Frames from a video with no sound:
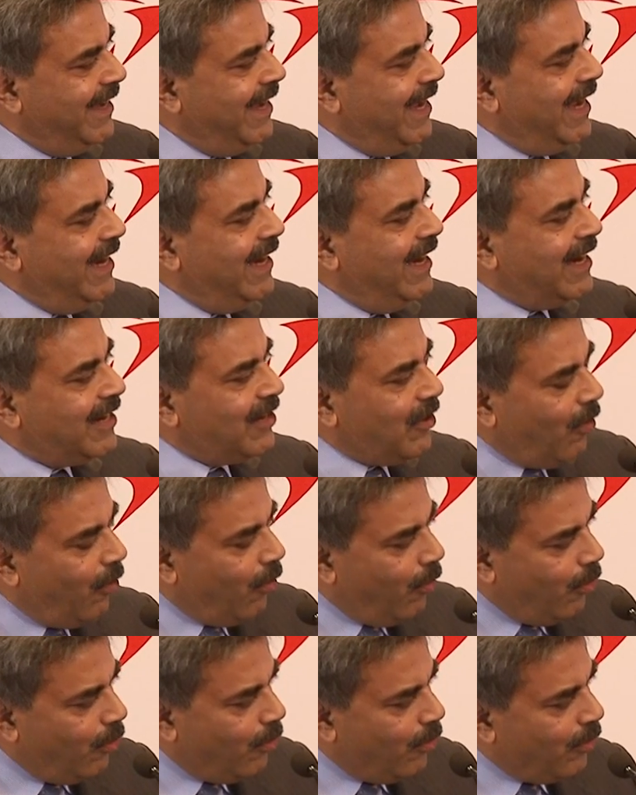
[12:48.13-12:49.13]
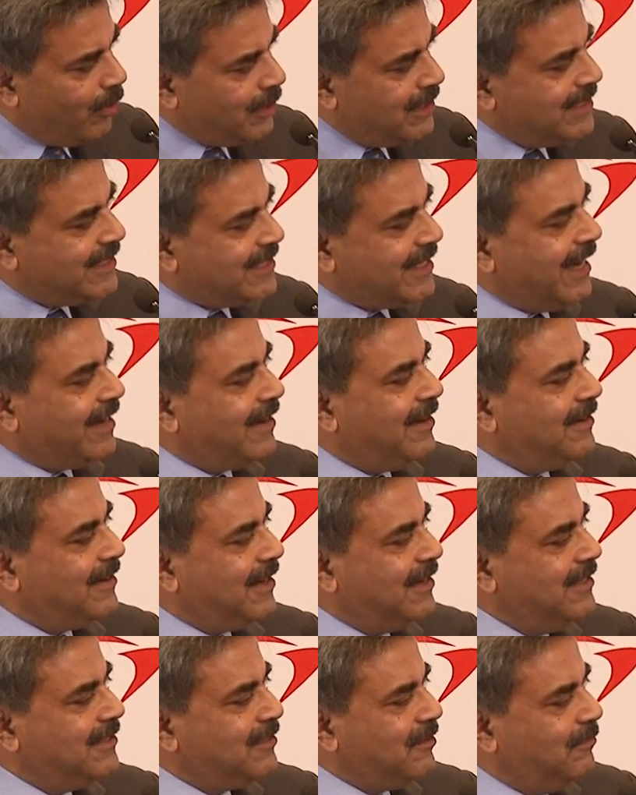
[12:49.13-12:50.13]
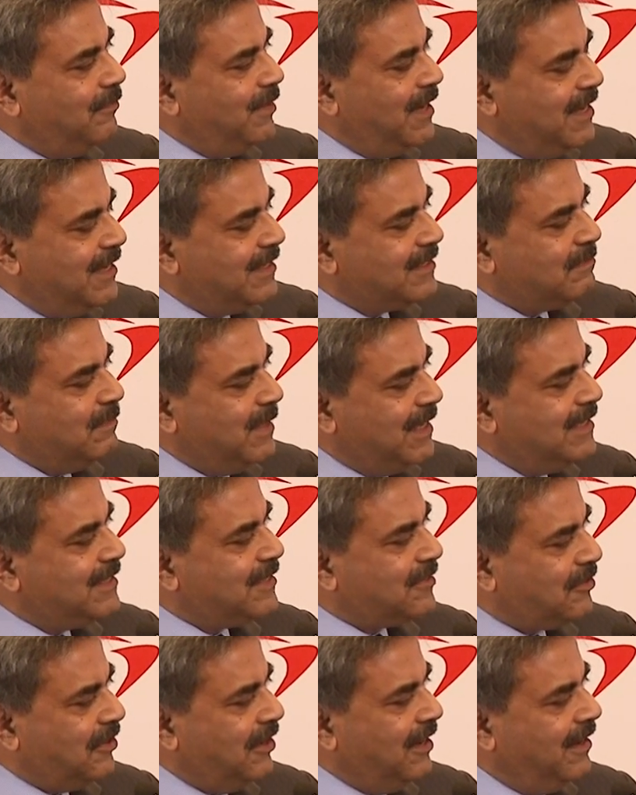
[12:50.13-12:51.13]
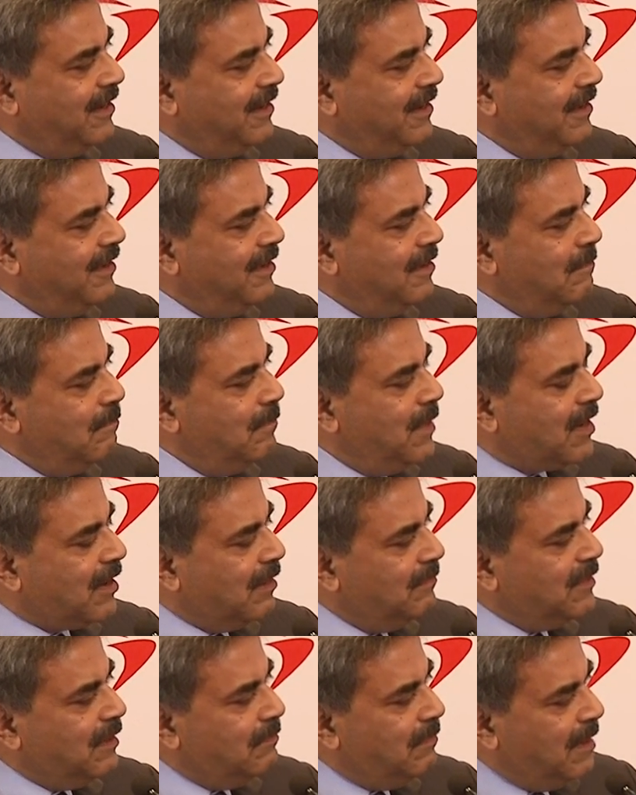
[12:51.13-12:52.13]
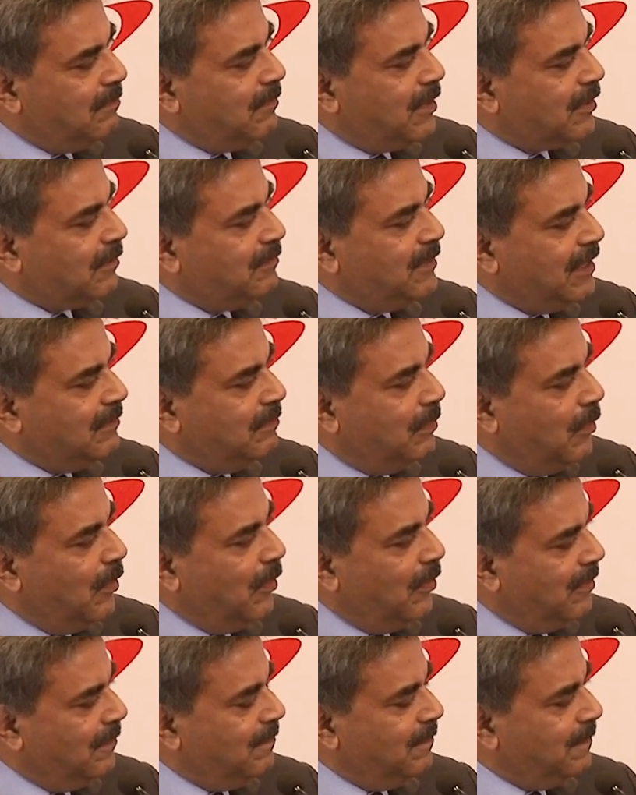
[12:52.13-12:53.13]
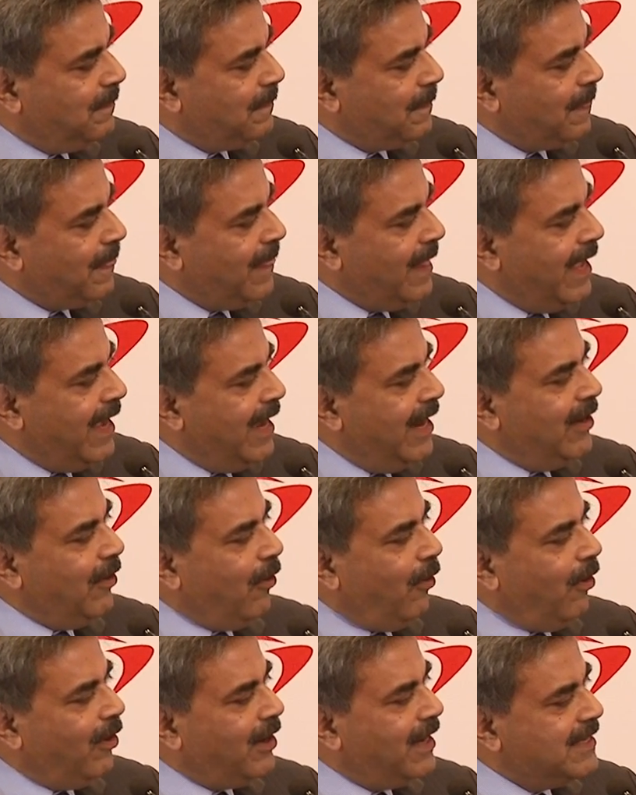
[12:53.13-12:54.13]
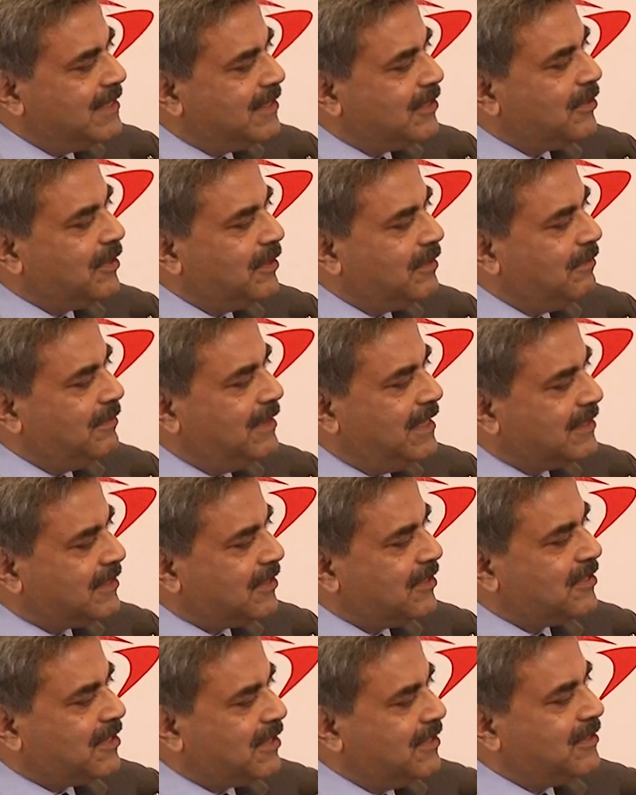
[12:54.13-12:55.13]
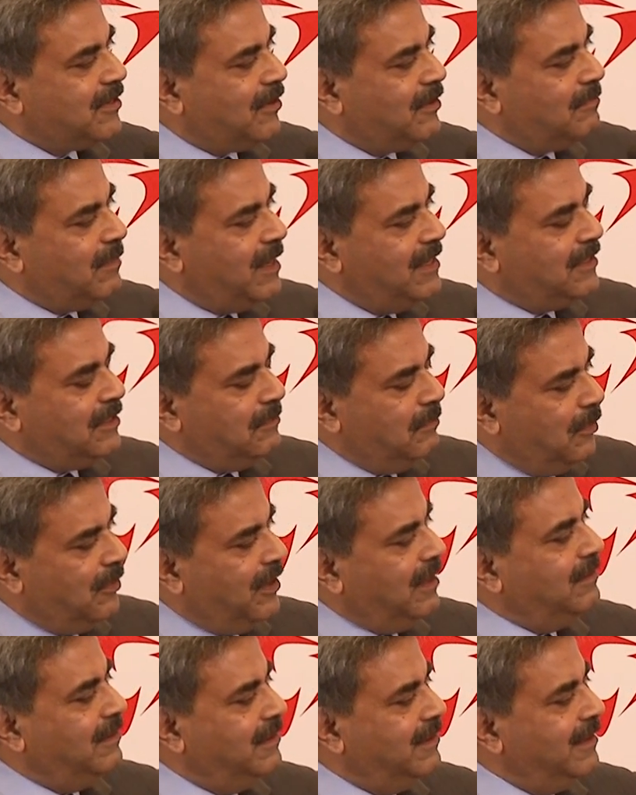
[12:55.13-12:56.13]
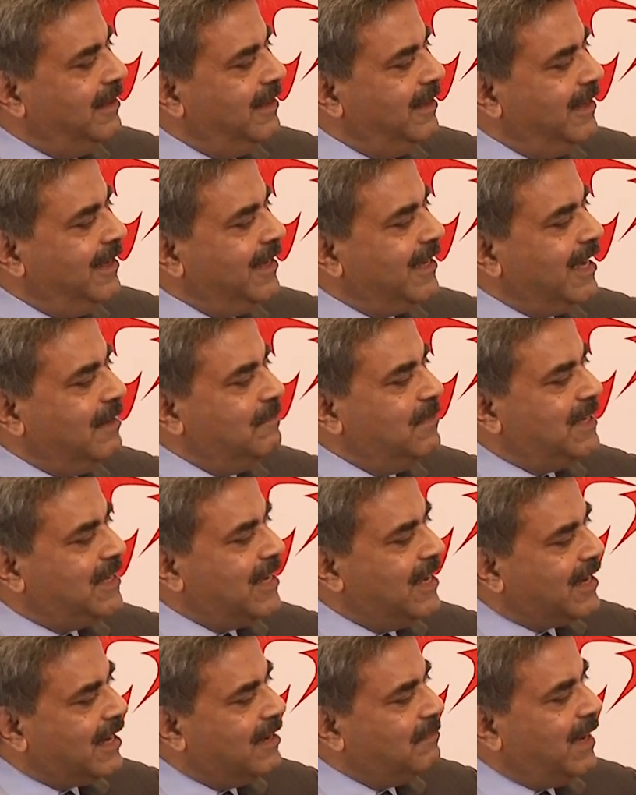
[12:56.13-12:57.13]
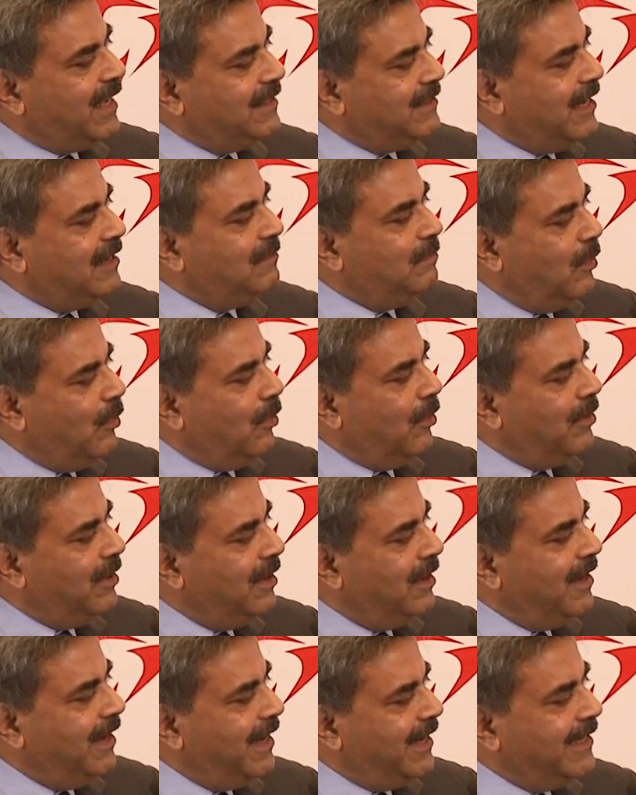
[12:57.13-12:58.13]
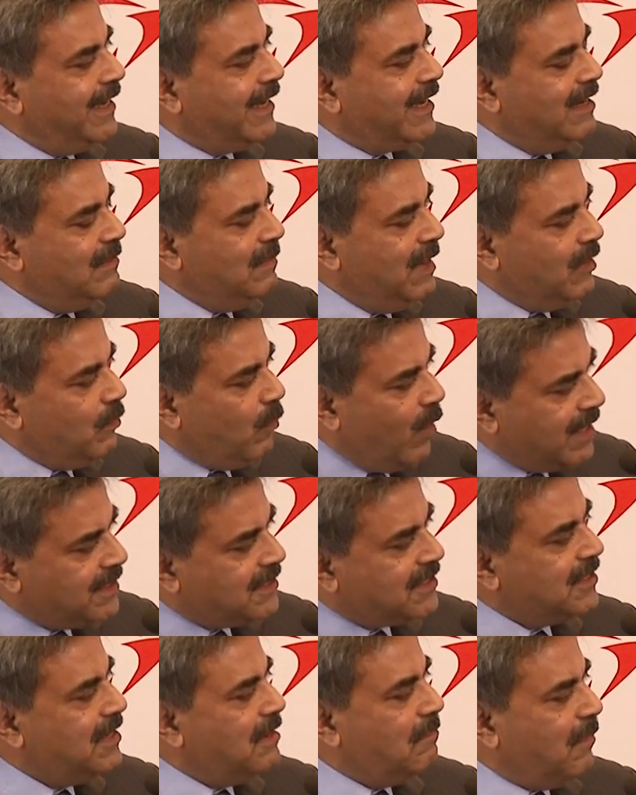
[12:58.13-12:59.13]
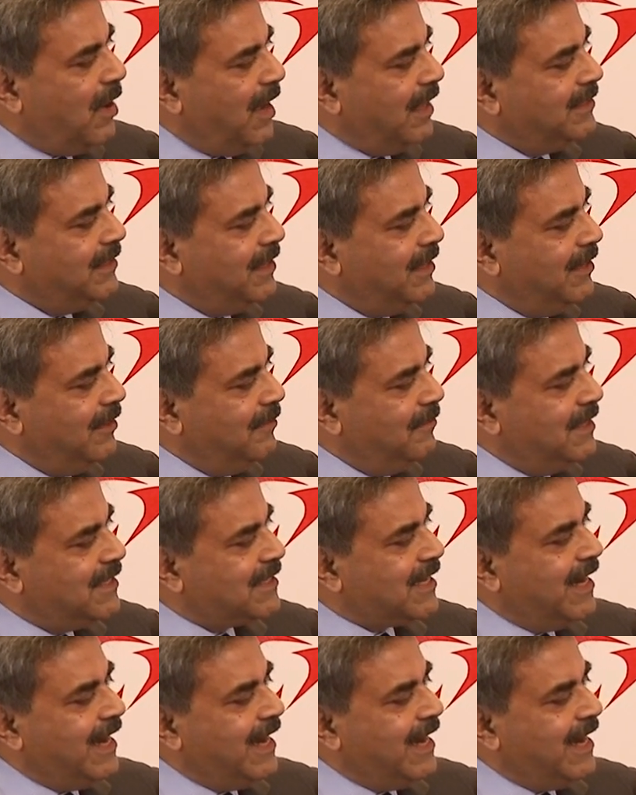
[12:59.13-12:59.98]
And let all the secretaries of various ministry become the member of that board. And all executive decisions on multimodal can be taken by that board, and they can meet once in a month, which